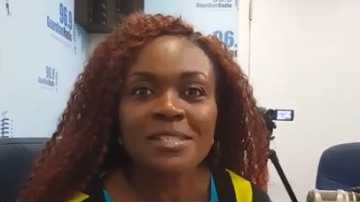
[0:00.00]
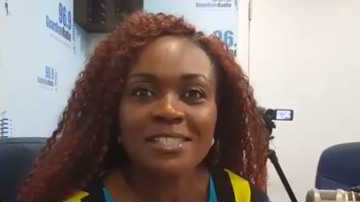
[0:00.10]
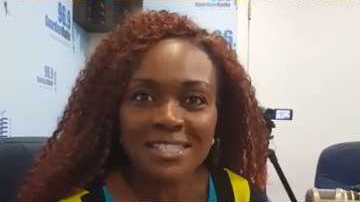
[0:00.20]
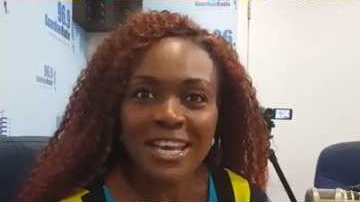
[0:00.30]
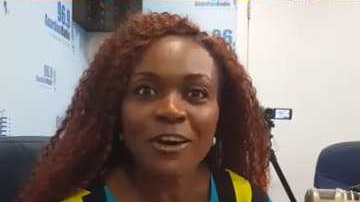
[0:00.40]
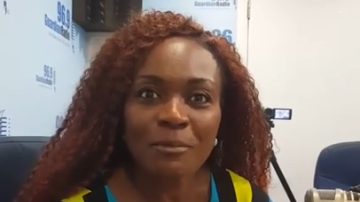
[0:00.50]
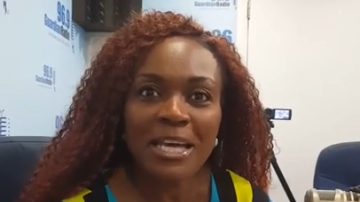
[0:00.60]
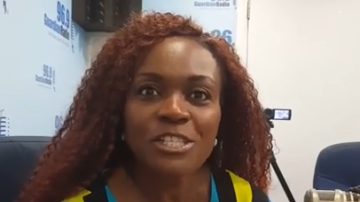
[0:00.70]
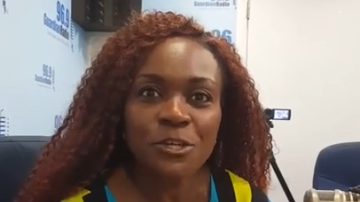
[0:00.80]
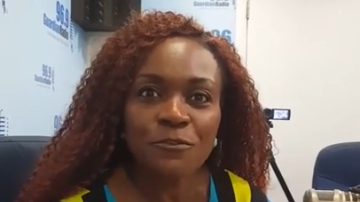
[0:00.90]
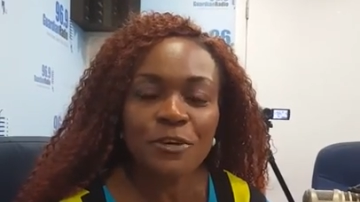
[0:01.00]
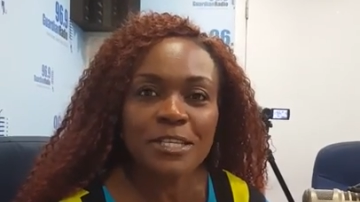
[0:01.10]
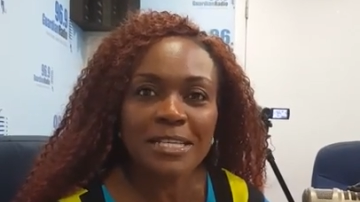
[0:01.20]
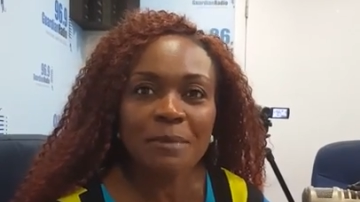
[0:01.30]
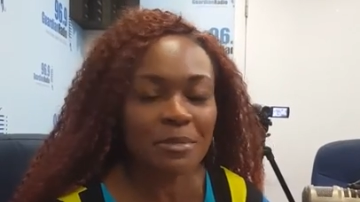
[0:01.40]
Today on my show, for
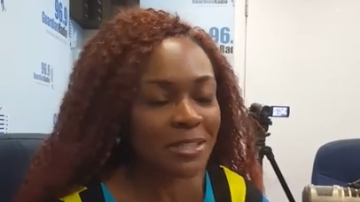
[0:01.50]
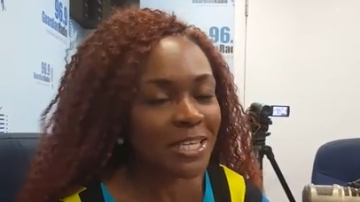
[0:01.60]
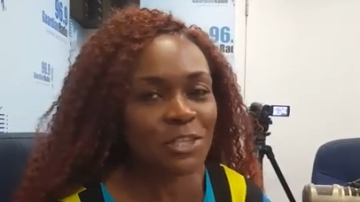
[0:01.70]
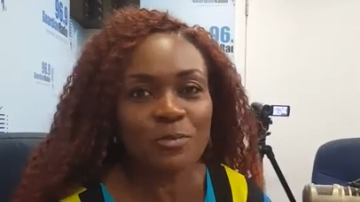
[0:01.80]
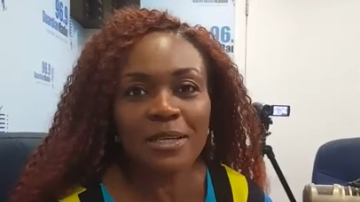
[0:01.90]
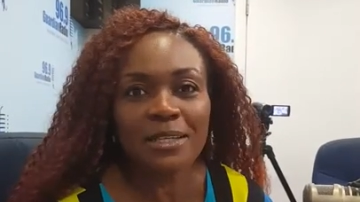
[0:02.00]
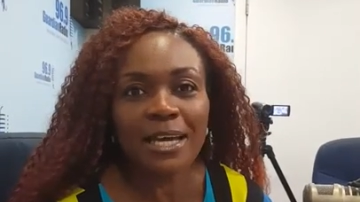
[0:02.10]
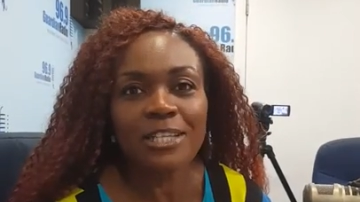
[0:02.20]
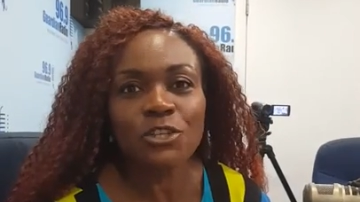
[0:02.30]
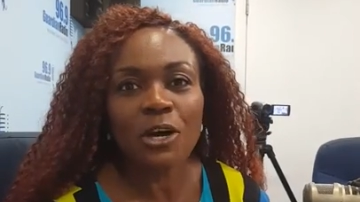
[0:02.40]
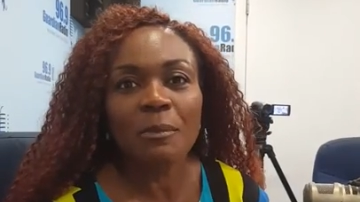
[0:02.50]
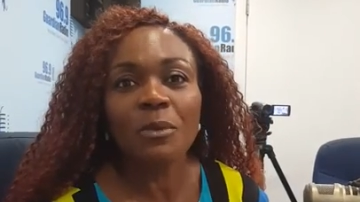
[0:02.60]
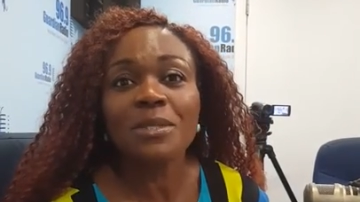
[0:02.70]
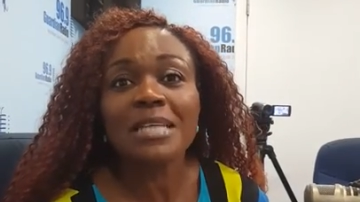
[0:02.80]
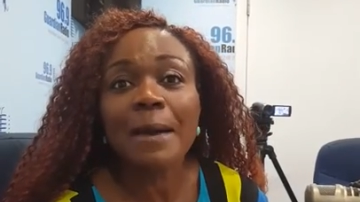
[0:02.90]
example, each Monday I talk
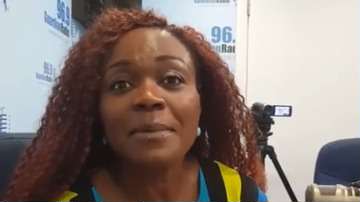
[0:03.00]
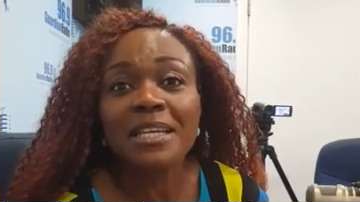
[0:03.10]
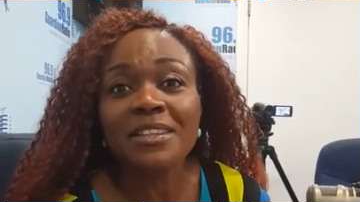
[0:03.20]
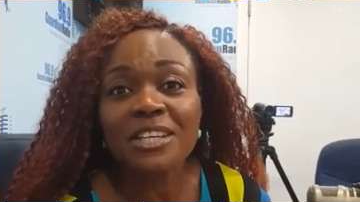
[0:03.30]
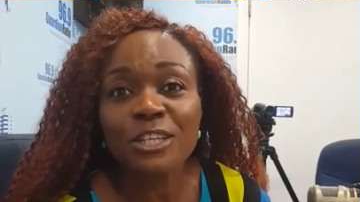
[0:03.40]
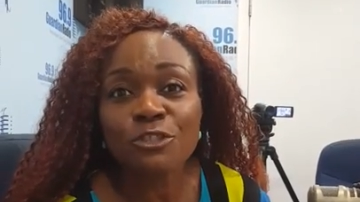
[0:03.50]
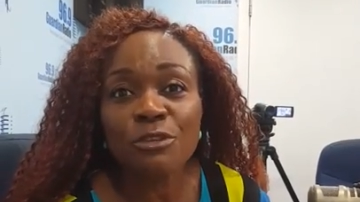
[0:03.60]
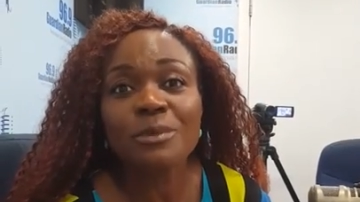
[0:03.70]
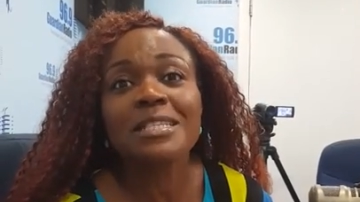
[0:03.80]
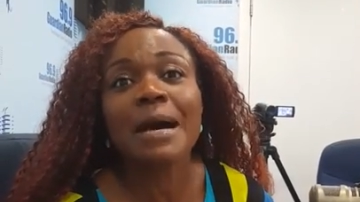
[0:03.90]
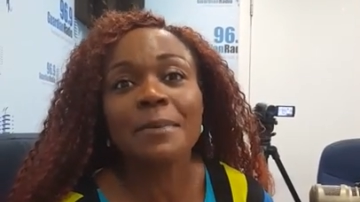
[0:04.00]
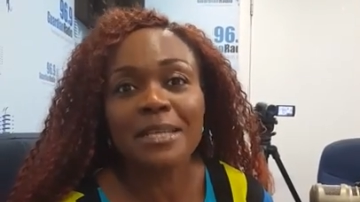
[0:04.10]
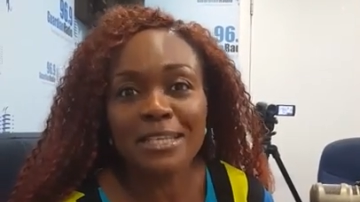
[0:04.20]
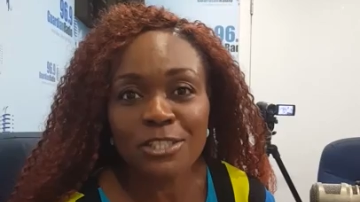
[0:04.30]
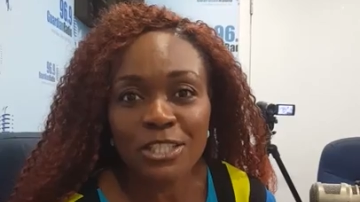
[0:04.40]
about what's happening in the country, what's
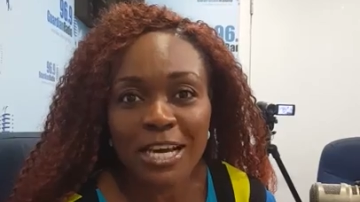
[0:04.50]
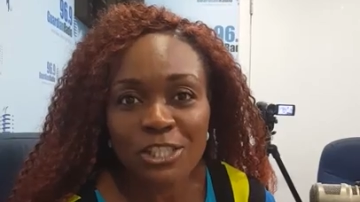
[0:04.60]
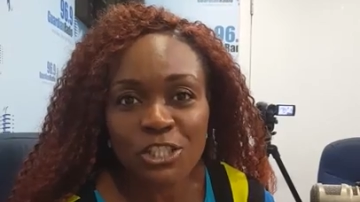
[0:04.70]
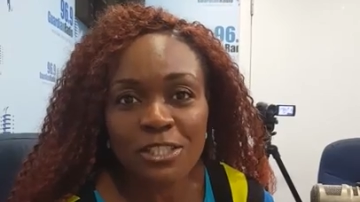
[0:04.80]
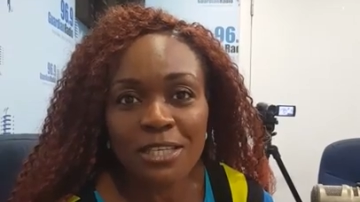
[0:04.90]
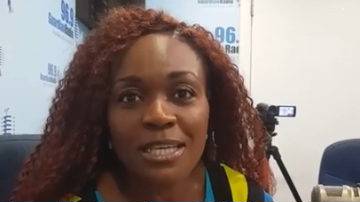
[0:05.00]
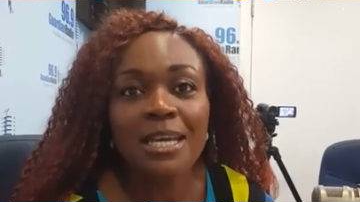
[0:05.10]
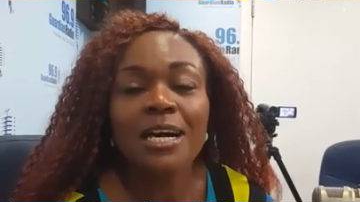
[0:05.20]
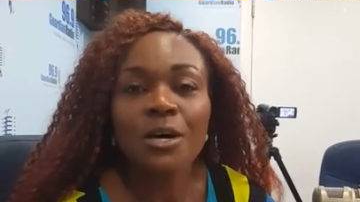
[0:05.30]
happening internationally,